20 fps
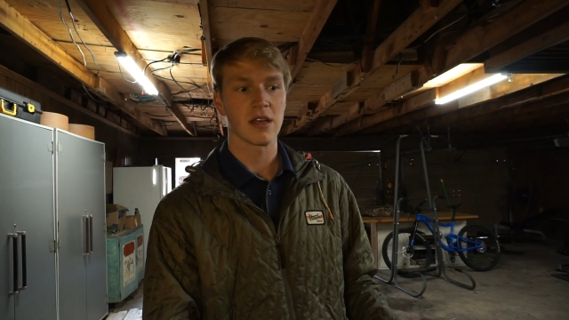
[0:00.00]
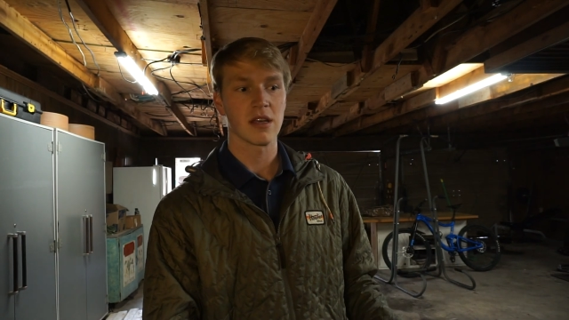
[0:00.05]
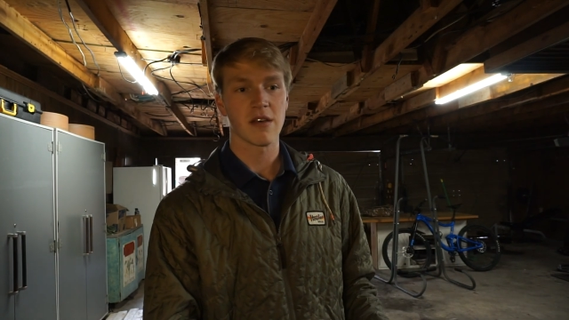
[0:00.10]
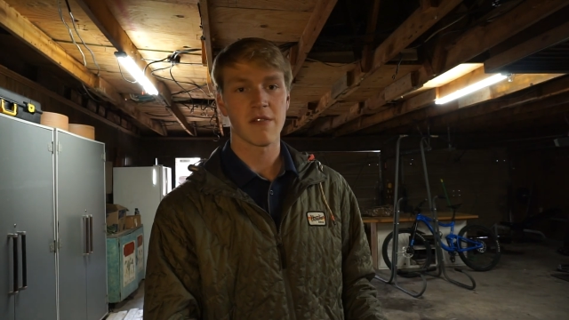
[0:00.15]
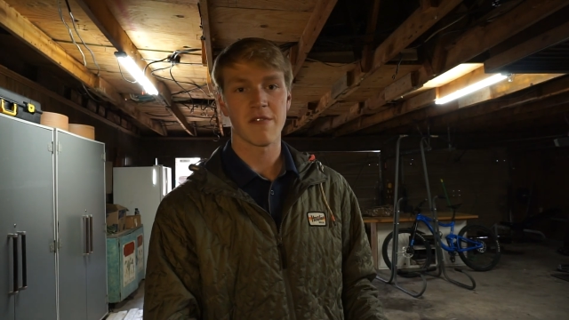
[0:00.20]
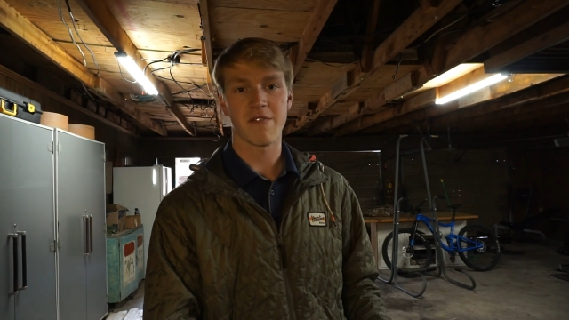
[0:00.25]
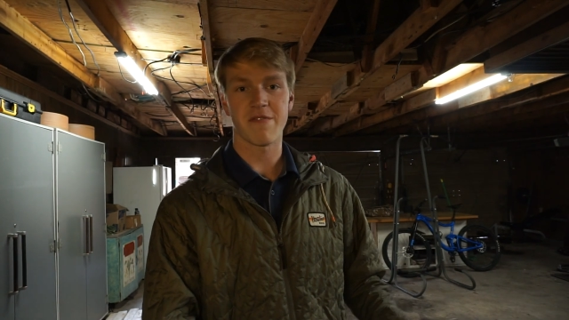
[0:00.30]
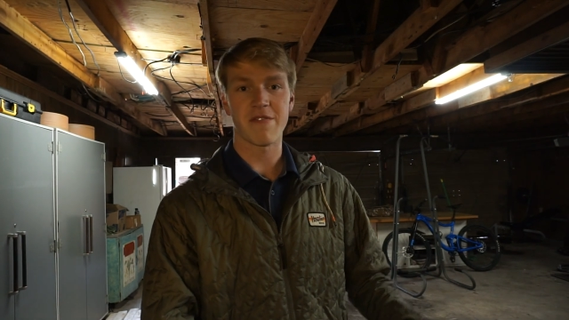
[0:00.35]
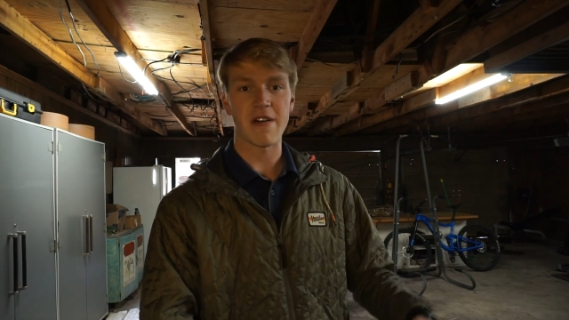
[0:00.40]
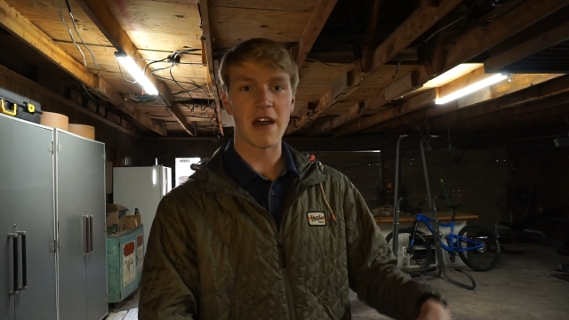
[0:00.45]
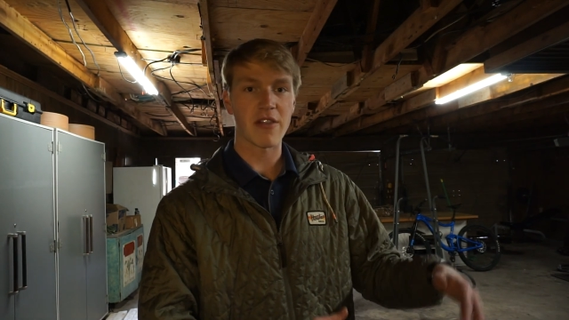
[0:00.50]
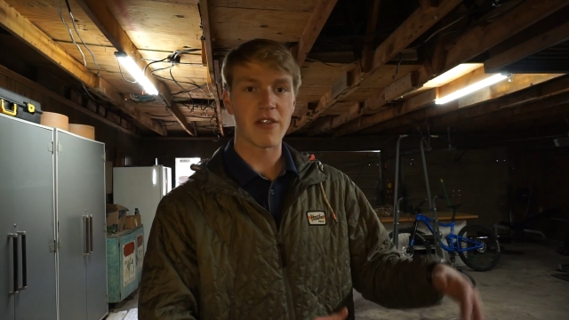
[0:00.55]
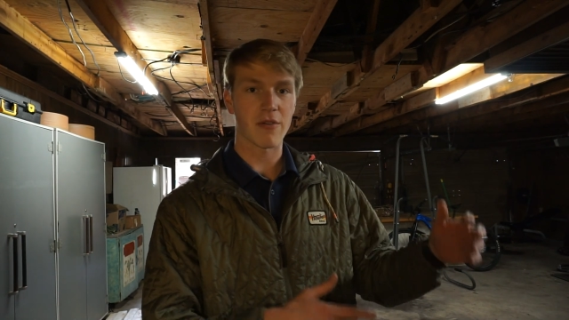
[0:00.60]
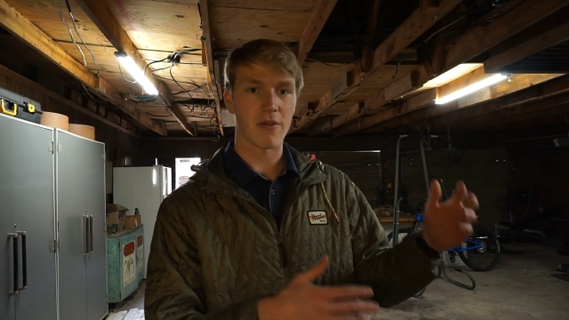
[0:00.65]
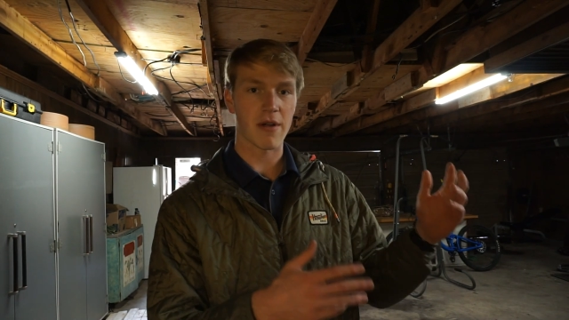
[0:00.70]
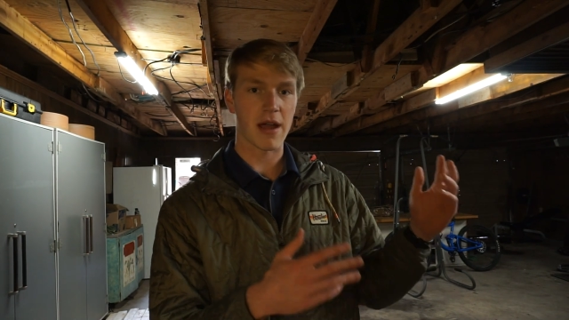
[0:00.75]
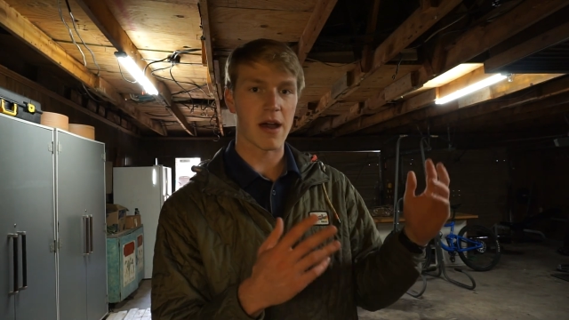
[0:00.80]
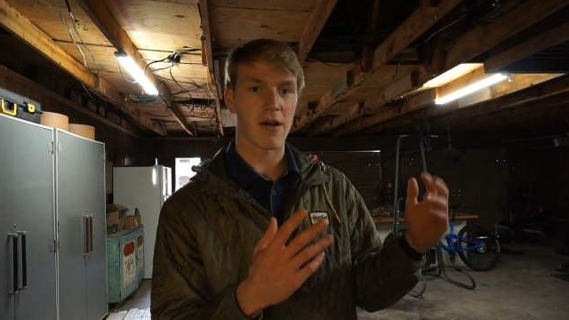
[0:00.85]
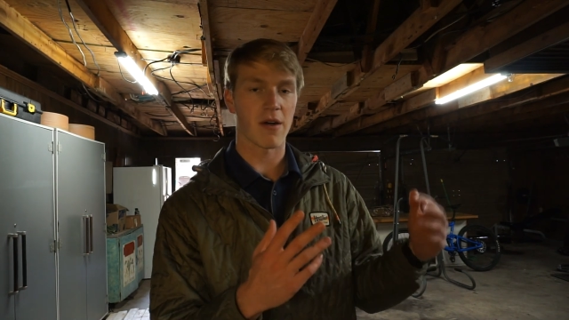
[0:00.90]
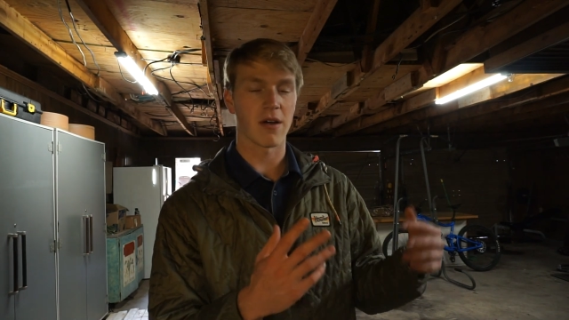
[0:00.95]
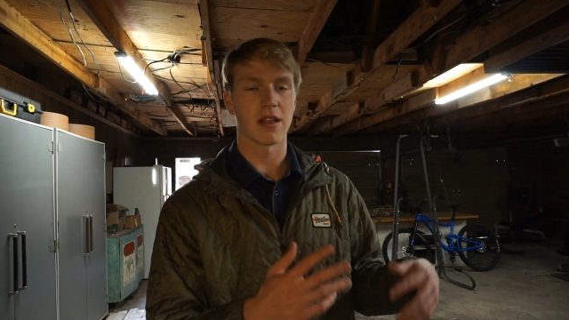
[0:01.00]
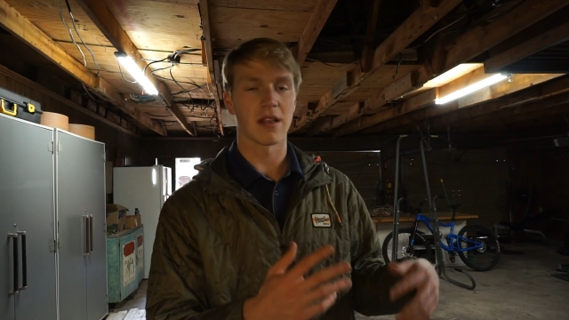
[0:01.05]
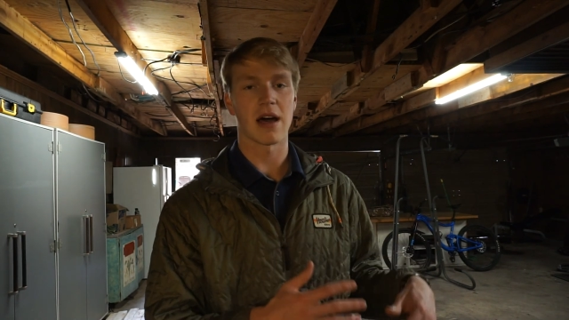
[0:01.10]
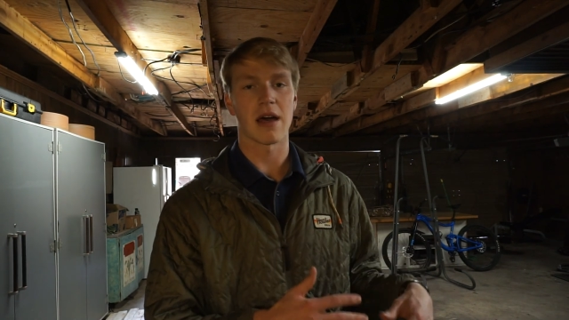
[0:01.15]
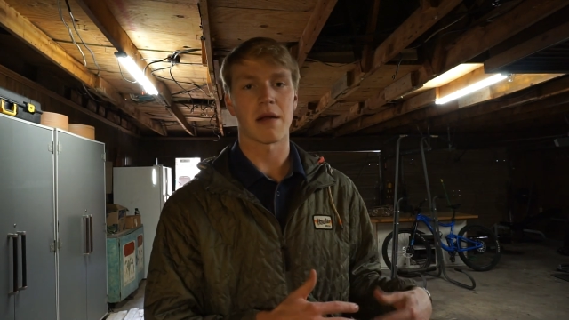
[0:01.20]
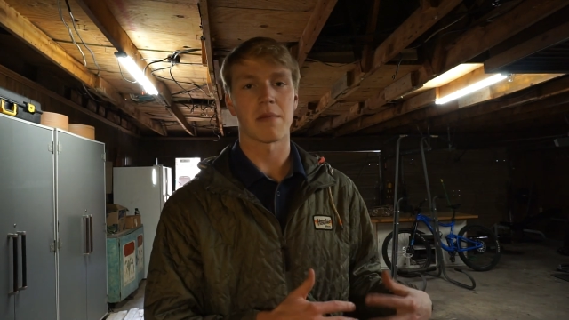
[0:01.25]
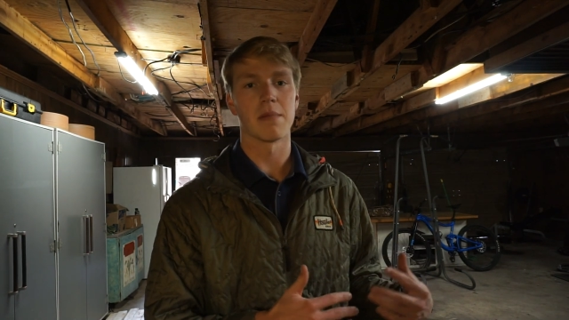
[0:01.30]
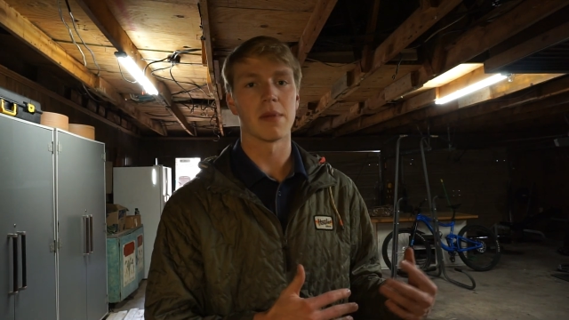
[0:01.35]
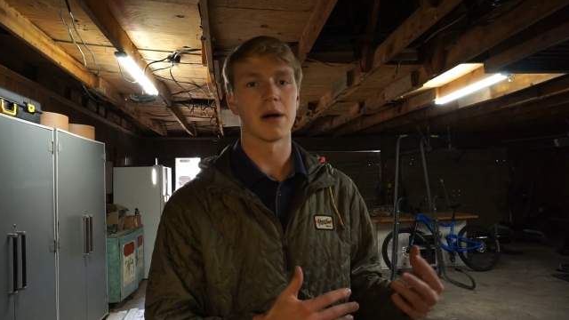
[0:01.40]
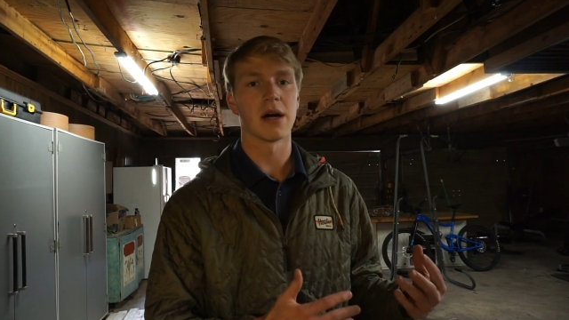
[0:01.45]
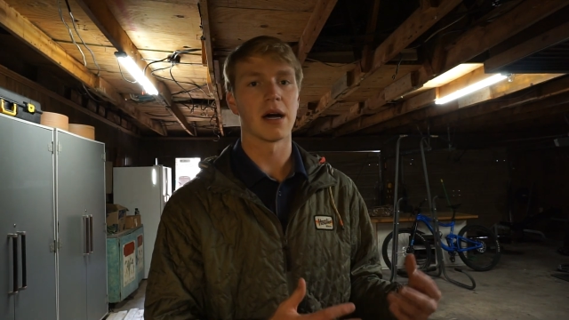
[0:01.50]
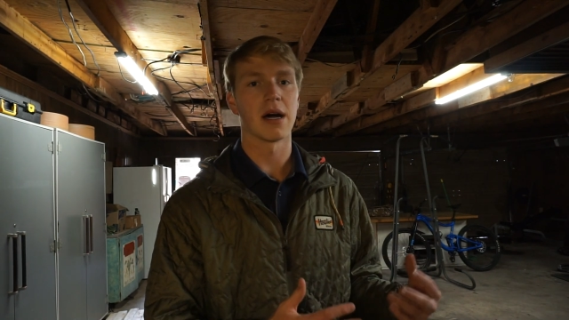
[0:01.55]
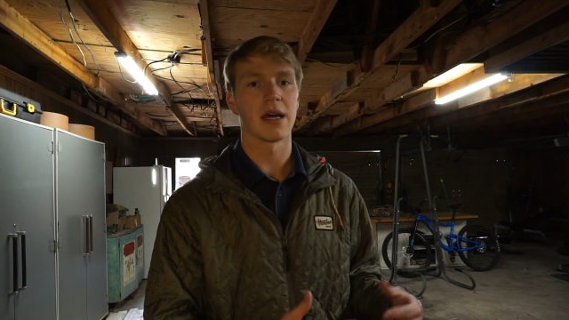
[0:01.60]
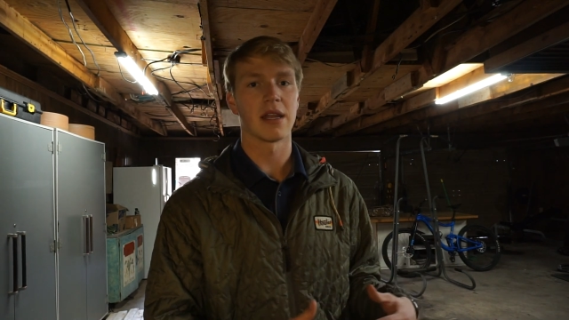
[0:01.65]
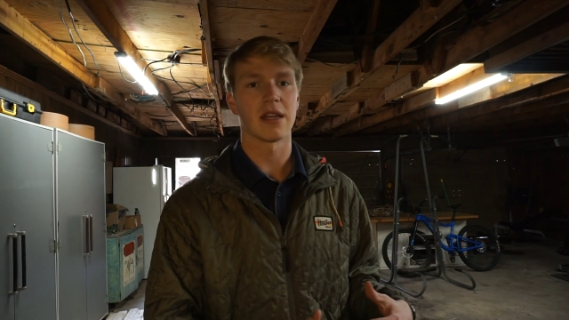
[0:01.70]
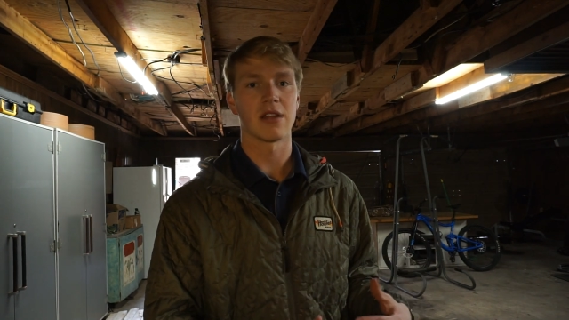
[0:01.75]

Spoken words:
feather out a lot of mud,